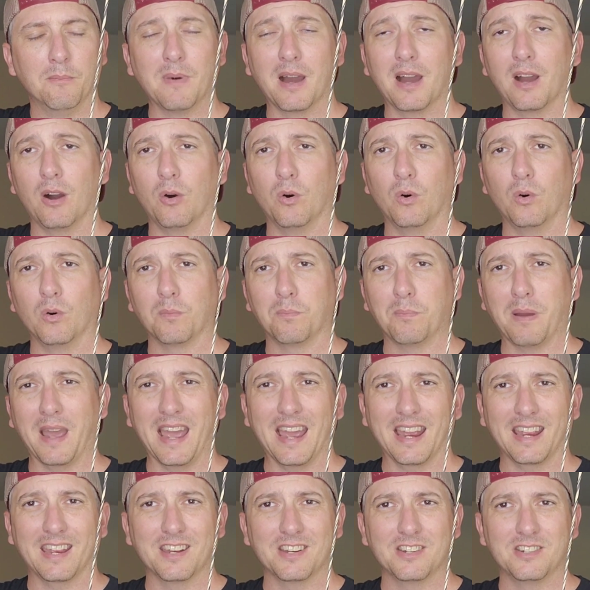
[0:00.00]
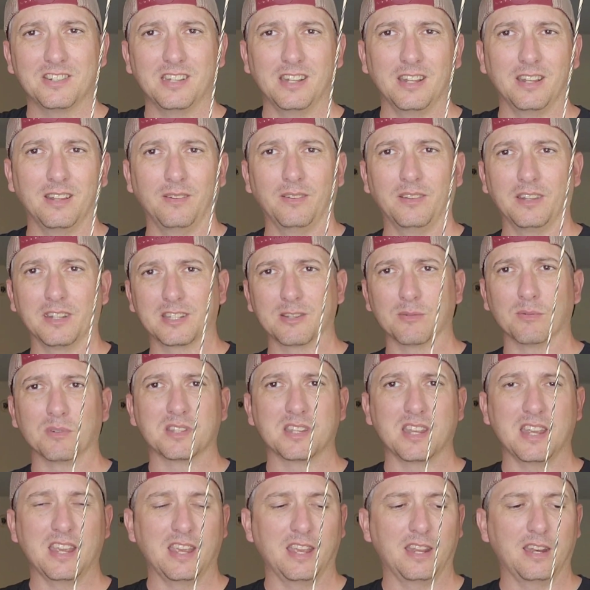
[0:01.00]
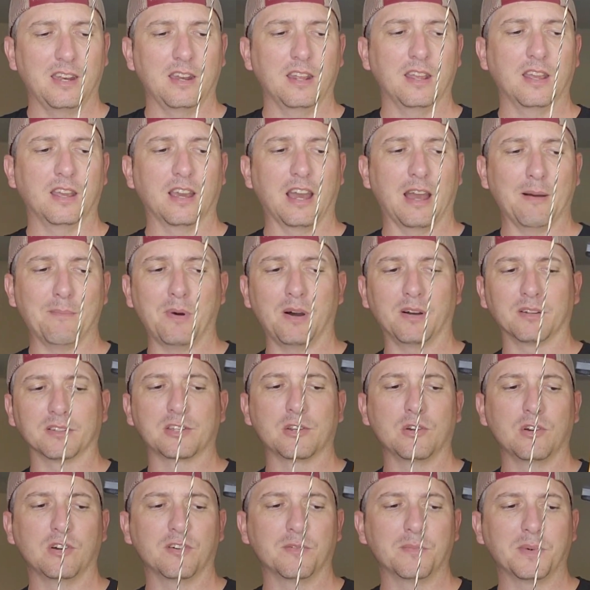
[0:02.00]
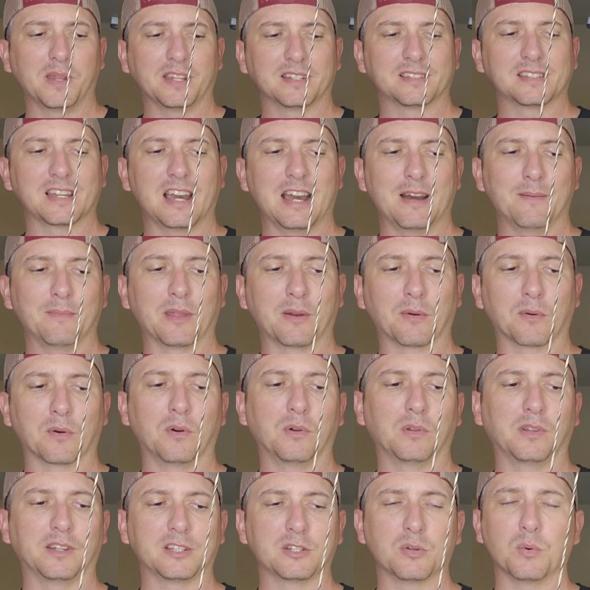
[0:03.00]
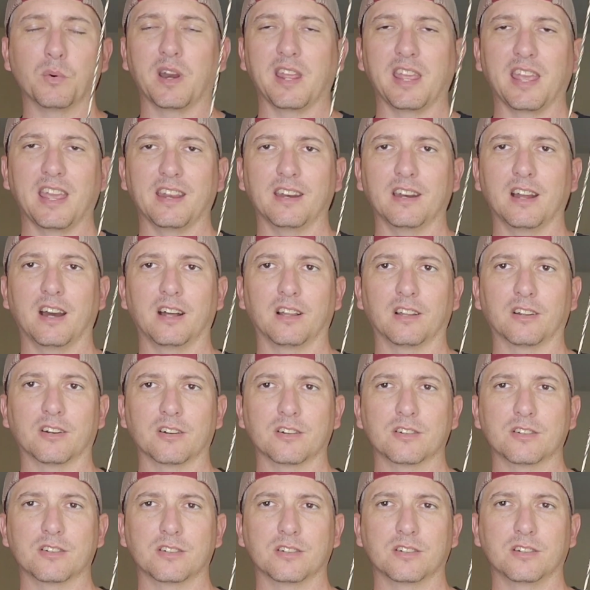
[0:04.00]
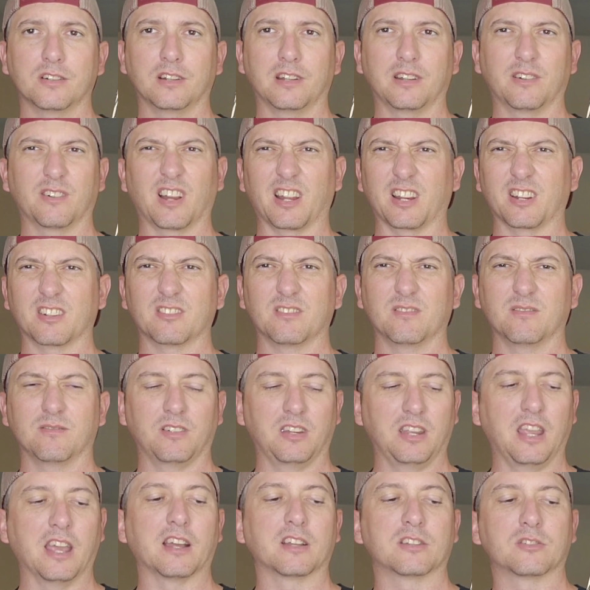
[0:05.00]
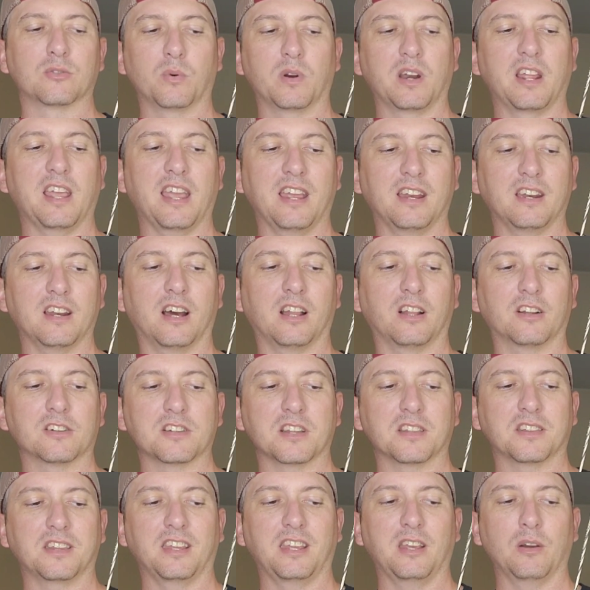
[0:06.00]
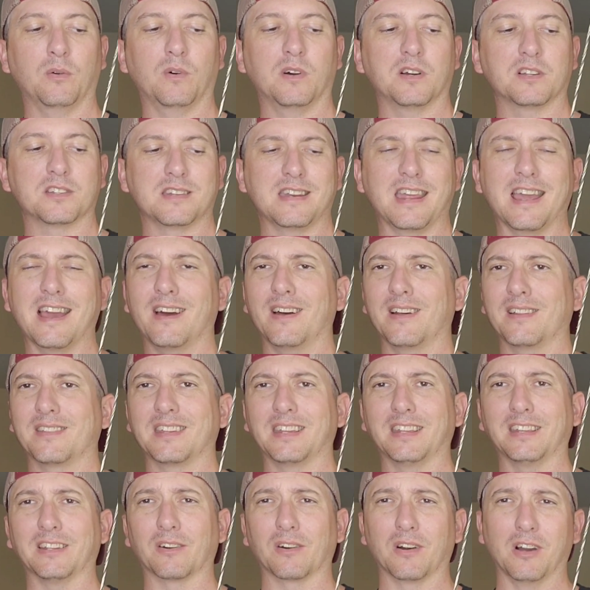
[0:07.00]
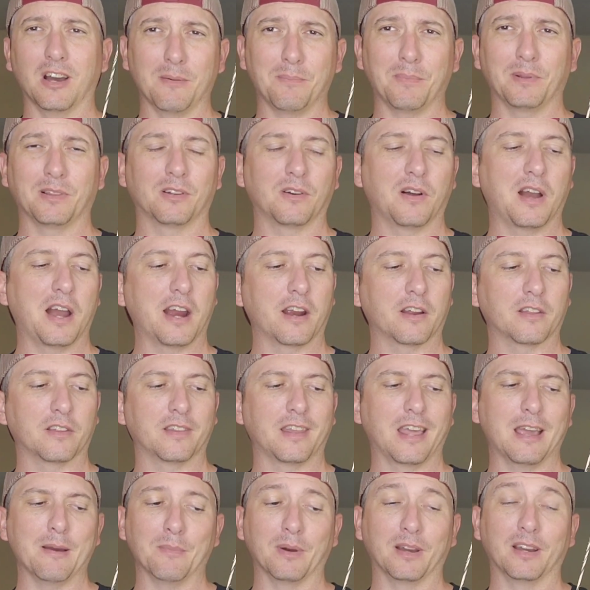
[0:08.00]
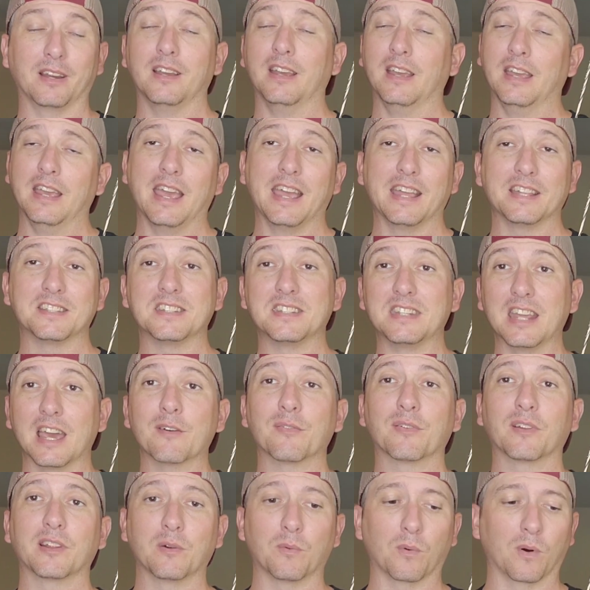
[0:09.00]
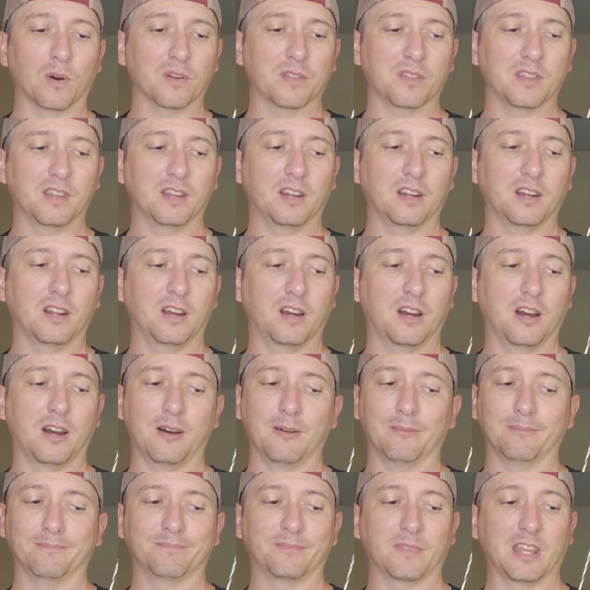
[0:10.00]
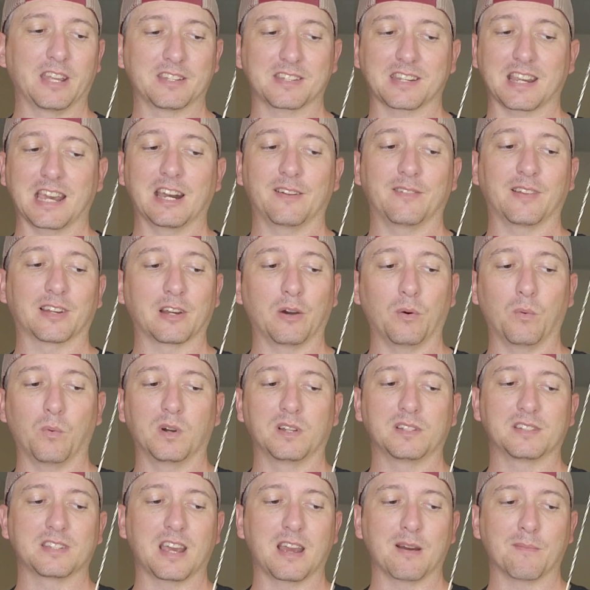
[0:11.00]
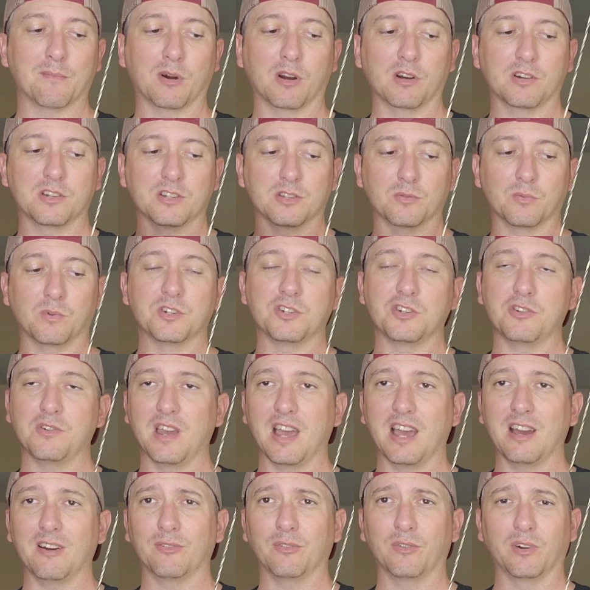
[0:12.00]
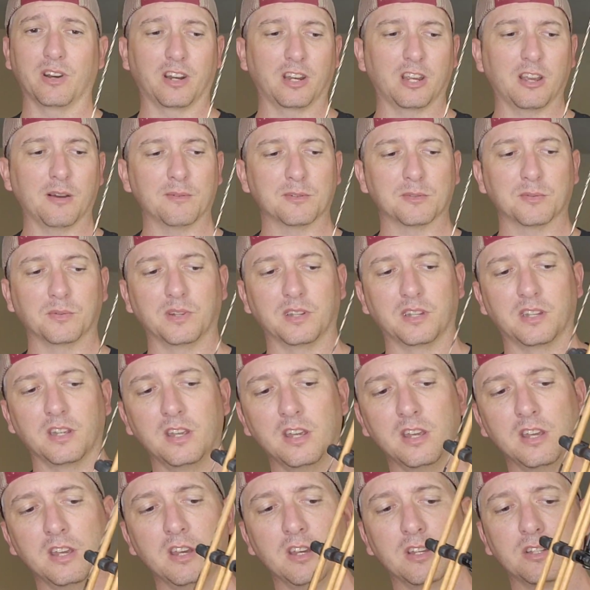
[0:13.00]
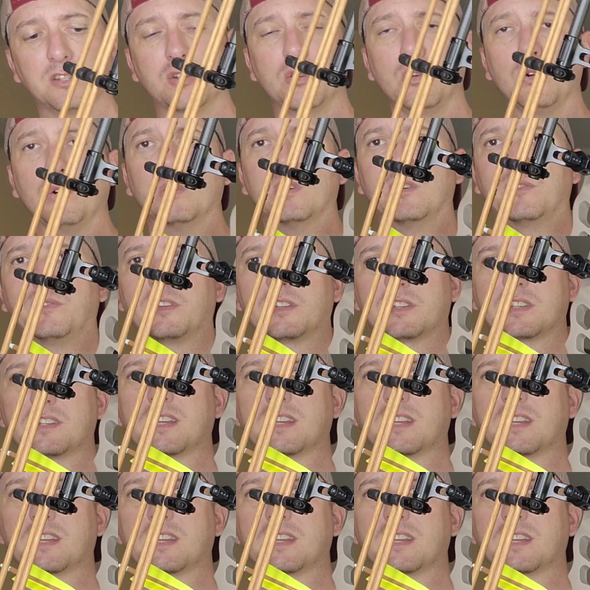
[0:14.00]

old package that this was in. I bought two of them at the time. They were only $28. They're like, yeah, $28 I think it was. Now I think they're up a little higher than that, but it's definitely worth it. It's kind of like a one-time purchase. Once you have one, it comes with two of the